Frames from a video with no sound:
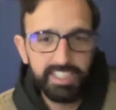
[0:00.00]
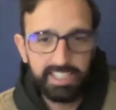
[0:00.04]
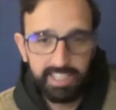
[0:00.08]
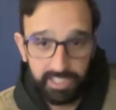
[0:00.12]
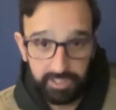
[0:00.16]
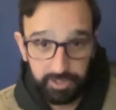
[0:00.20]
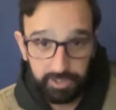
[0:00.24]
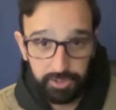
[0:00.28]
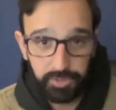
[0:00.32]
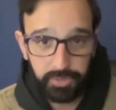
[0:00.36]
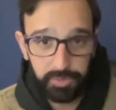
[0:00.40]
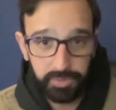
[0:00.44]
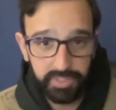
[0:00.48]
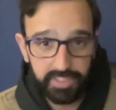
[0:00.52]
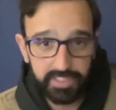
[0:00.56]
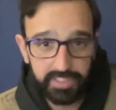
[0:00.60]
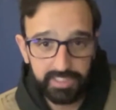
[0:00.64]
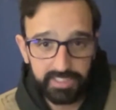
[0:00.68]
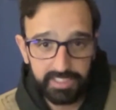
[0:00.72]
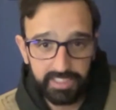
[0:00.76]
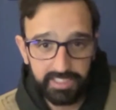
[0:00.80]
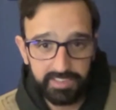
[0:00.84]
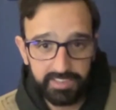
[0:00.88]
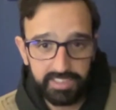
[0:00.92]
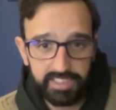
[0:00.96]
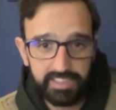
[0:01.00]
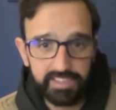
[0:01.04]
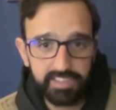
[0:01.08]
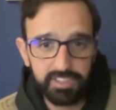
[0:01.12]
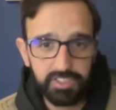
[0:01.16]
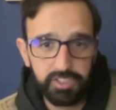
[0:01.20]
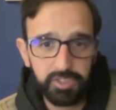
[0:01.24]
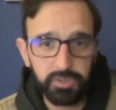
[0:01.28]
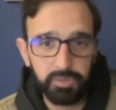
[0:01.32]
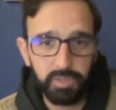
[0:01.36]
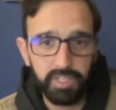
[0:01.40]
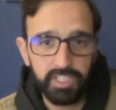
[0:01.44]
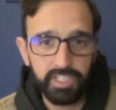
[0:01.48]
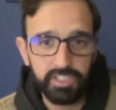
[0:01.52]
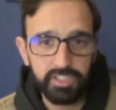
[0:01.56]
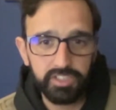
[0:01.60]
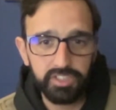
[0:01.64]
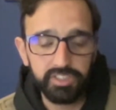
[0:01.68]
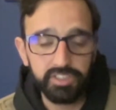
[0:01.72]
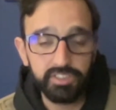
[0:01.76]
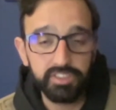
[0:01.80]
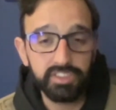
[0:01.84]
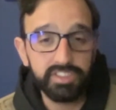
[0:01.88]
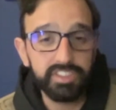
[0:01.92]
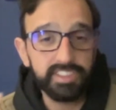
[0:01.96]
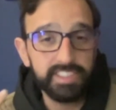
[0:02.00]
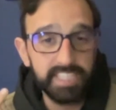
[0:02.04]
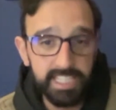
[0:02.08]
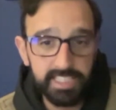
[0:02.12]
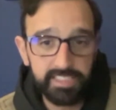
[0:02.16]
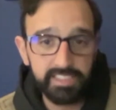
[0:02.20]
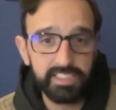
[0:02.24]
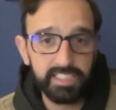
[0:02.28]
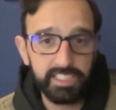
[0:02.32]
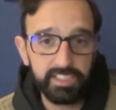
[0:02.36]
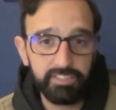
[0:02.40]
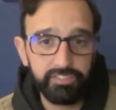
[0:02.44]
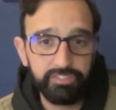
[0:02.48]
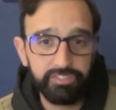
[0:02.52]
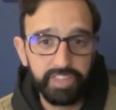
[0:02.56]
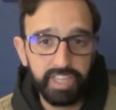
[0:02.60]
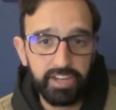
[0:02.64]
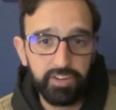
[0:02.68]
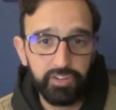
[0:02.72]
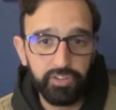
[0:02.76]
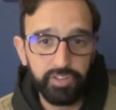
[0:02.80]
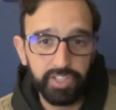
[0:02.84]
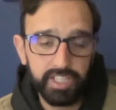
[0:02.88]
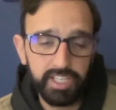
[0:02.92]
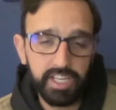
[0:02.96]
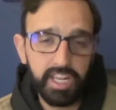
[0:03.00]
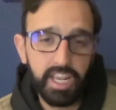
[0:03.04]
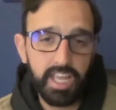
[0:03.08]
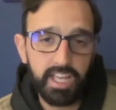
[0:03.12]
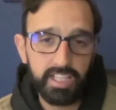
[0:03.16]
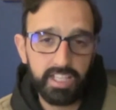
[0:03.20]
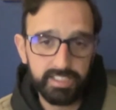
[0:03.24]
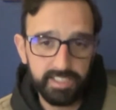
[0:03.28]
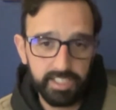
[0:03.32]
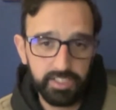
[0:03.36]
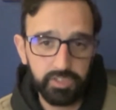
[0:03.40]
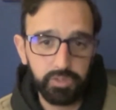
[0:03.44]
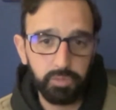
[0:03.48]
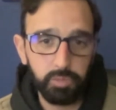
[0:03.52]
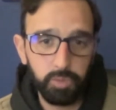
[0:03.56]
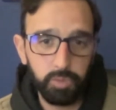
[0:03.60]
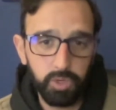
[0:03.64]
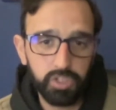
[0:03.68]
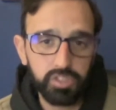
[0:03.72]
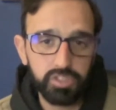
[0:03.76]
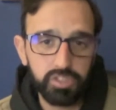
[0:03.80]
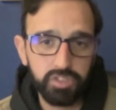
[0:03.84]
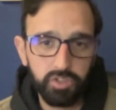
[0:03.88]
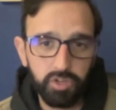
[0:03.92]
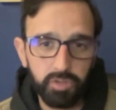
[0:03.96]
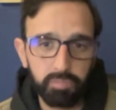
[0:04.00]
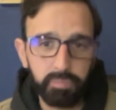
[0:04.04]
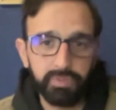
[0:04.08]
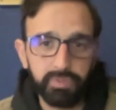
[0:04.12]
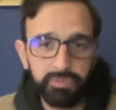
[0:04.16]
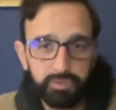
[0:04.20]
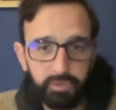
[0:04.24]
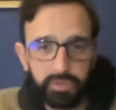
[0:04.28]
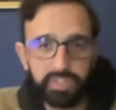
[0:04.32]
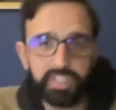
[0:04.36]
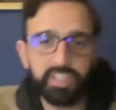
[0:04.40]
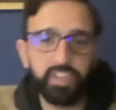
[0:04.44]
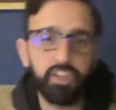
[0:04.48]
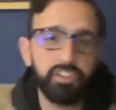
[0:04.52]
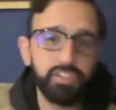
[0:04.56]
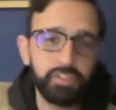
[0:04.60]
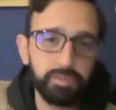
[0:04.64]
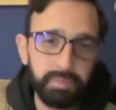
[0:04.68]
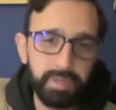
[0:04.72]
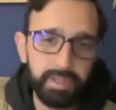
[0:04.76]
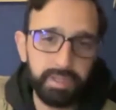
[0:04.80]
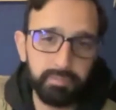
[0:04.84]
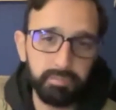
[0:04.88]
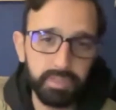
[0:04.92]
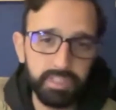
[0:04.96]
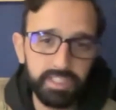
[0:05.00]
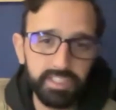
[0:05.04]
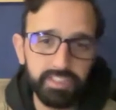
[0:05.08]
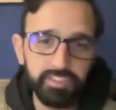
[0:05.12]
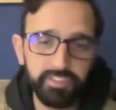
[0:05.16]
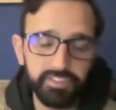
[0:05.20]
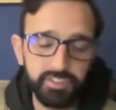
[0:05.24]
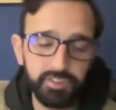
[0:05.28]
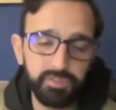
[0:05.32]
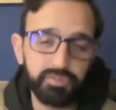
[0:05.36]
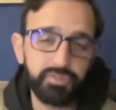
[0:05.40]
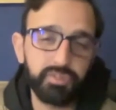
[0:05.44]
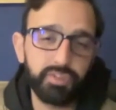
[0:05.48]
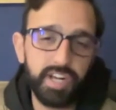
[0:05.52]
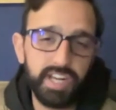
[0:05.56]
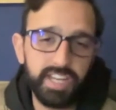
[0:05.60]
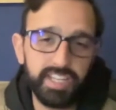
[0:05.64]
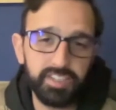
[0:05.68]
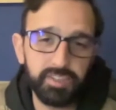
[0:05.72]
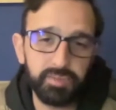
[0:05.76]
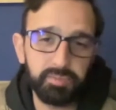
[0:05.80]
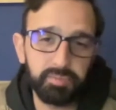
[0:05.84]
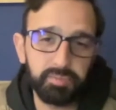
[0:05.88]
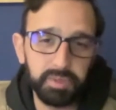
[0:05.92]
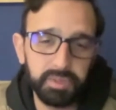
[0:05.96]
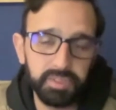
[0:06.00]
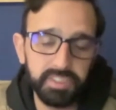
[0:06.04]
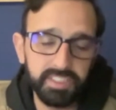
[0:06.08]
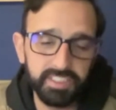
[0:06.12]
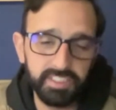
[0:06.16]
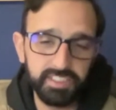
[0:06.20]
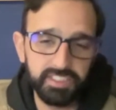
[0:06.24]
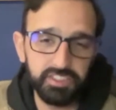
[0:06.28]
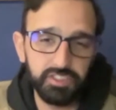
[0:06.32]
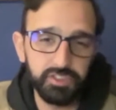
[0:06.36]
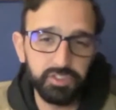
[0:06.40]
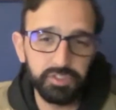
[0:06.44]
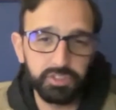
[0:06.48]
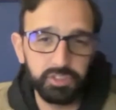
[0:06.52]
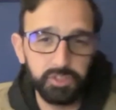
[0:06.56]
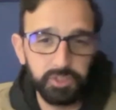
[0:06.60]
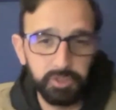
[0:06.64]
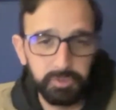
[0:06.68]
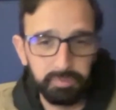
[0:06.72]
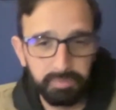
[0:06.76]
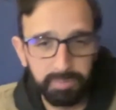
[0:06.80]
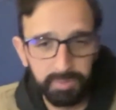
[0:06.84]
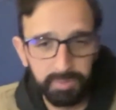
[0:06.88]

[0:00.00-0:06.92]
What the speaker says: and do it in these situations, test if they realize that it works or not before they go and spend millions of rands building a new coop.